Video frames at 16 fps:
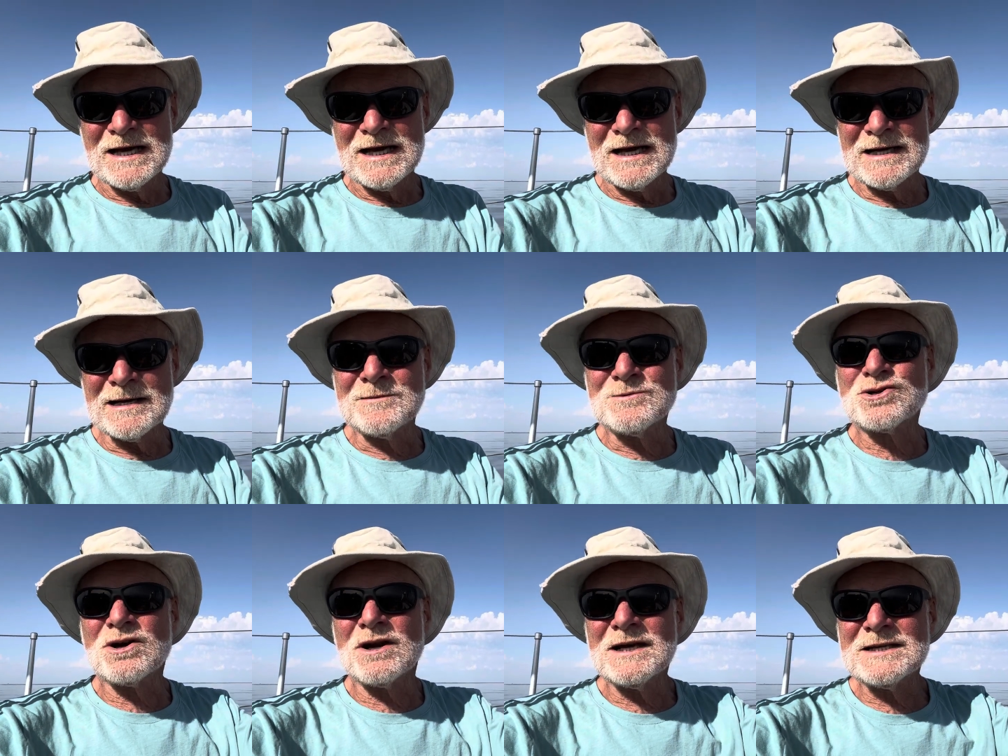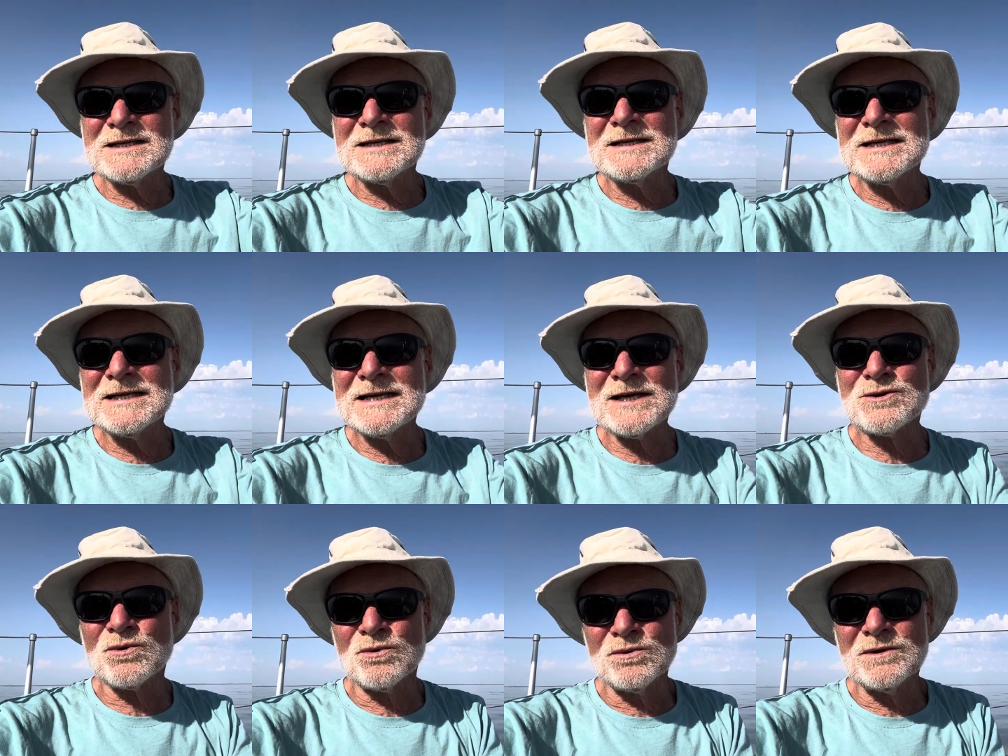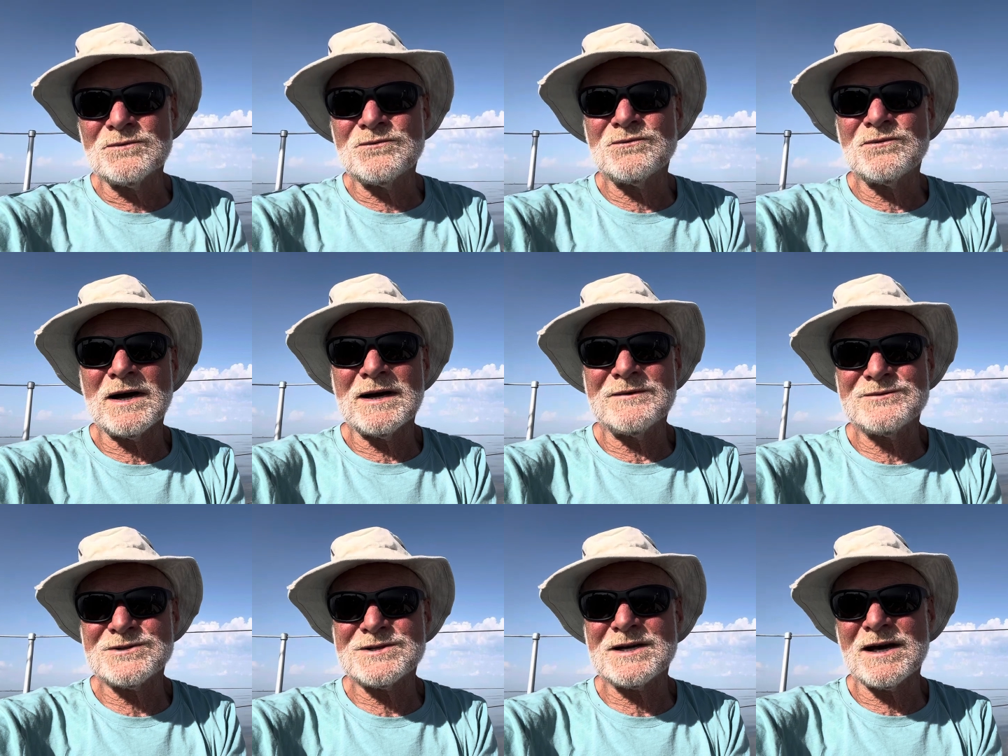And I'm trying to get all the
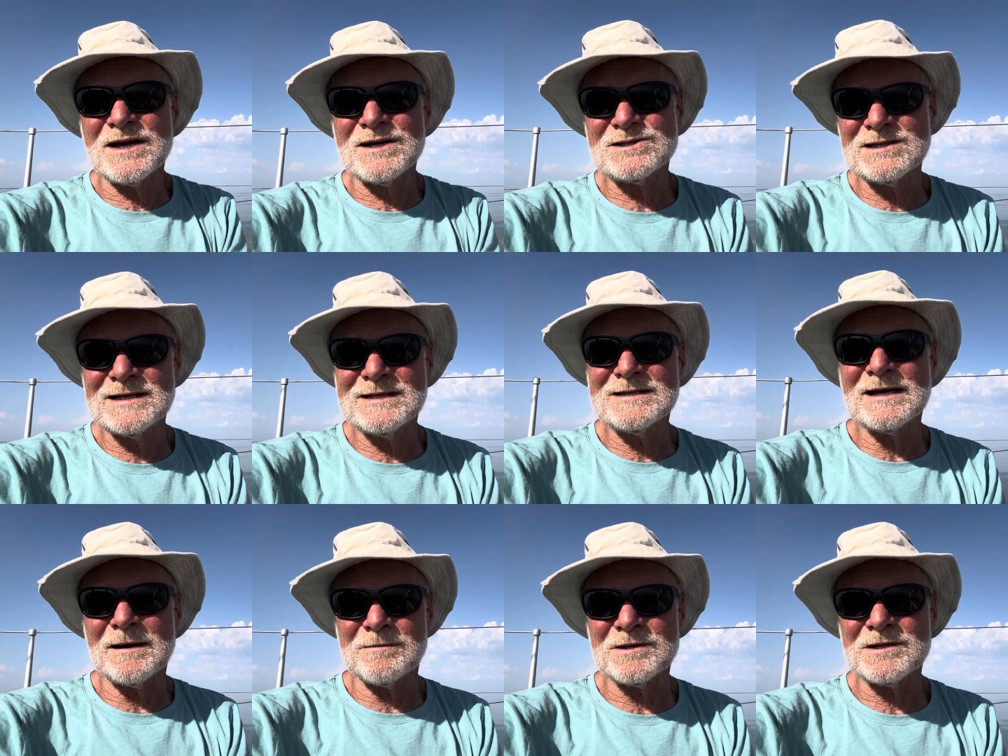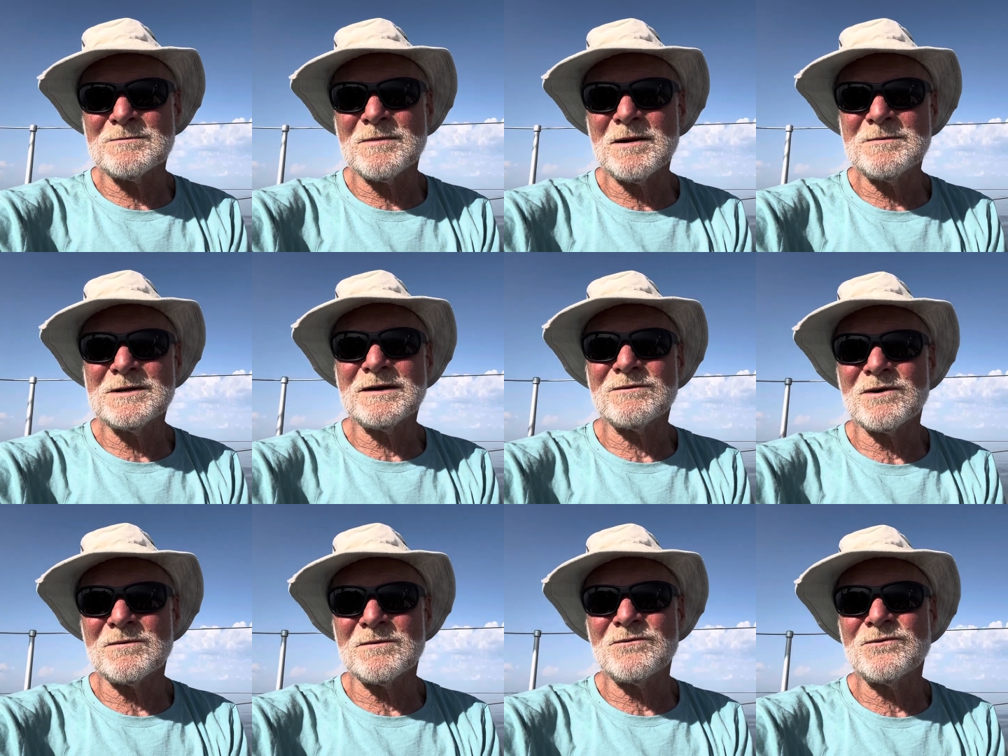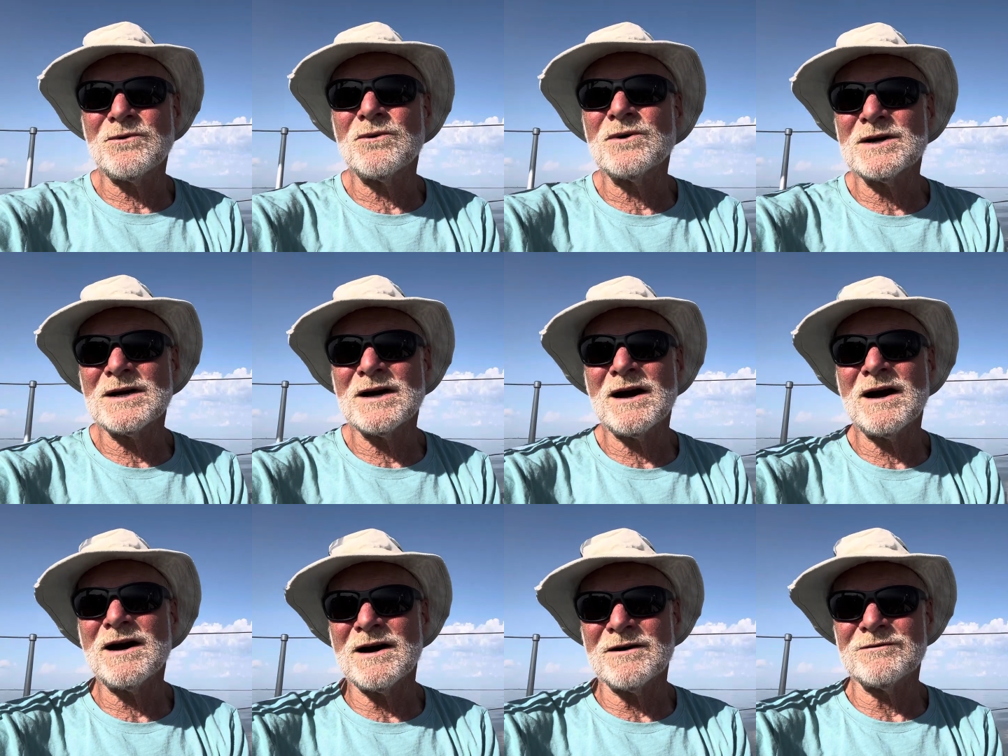five stars lit up. At the moment, I've got four and a
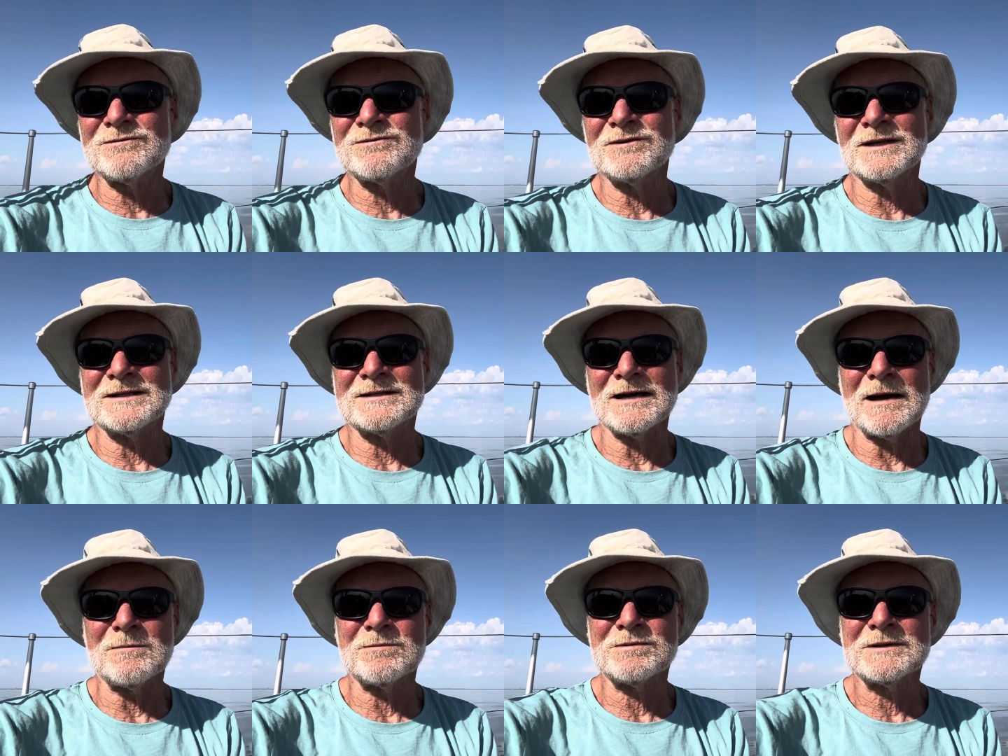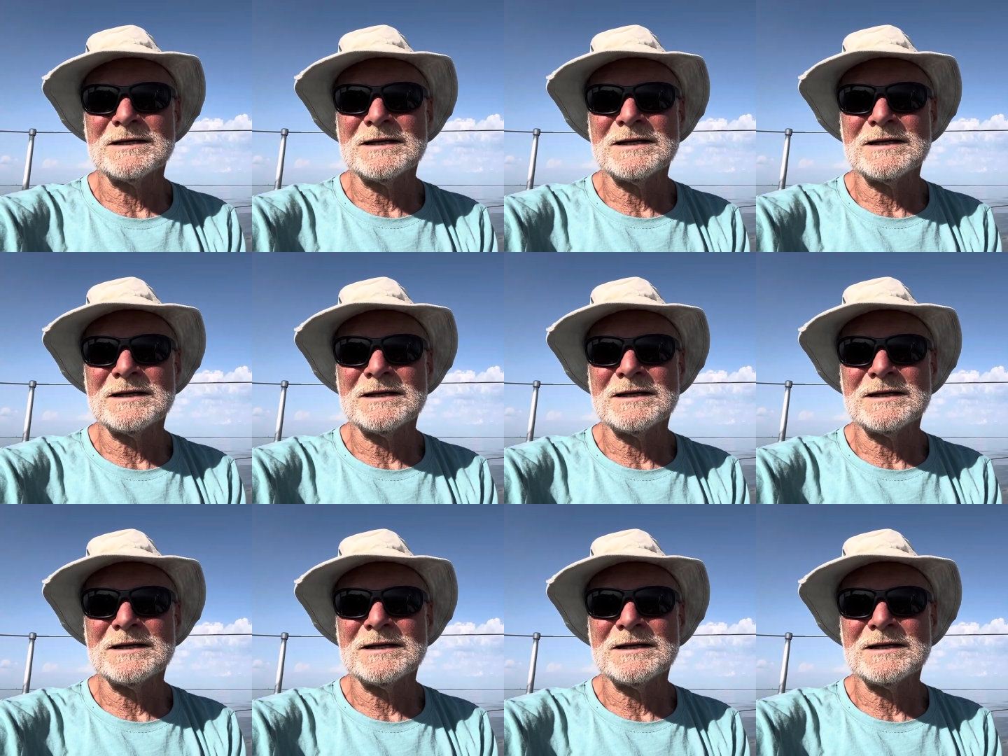half lit up